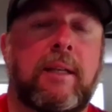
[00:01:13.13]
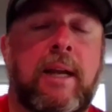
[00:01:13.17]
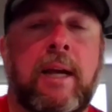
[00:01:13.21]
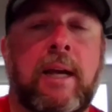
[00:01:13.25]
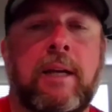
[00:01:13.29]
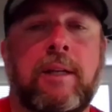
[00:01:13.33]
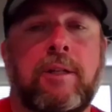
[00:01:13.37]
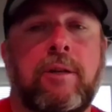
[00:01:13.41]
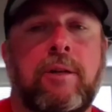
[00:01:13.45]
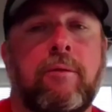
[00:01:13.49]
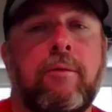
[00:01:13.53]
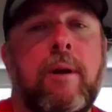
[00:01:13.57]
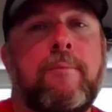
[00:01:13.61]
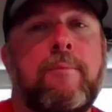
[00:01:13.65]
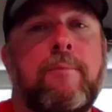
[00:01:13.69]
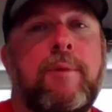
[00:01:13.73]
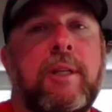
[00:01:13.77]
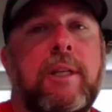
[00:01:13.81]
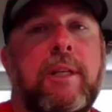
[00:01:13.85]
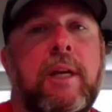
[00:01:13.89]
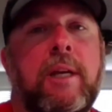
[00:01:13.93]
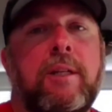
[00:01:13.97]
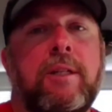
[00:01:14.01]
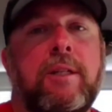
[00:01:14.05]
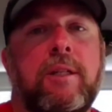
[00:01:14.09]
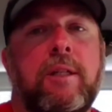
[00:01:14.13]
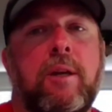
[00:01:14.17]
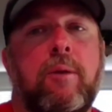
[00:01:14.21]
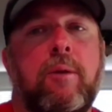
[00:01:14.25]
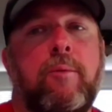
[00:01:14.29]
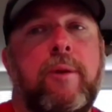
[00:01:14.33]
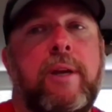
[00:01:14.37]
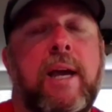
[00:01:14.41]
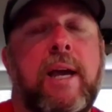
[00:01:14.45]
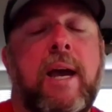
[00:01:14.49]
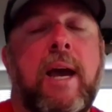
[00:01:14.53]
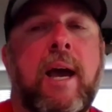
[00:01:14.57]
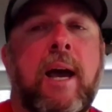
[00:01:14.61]
national reputation that
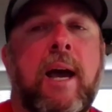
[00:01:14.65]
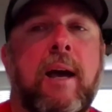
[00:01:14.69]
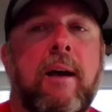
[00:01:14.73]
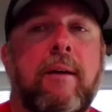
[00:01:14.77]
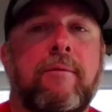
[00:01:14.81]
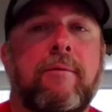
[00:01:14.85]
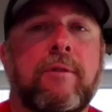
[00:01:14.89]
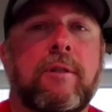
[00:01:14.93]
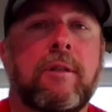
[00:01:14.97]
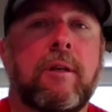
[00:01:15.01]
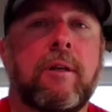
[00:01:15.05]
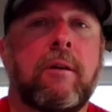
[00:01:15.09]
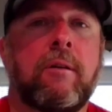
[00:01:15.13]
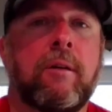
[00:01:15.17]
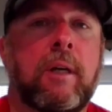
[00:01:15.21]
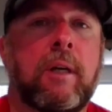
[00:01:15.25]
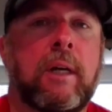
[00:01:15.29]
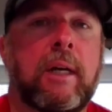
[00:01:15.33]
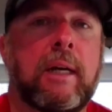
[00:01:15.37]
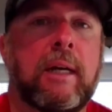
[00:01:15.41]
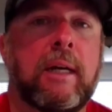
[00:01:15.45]
we have. So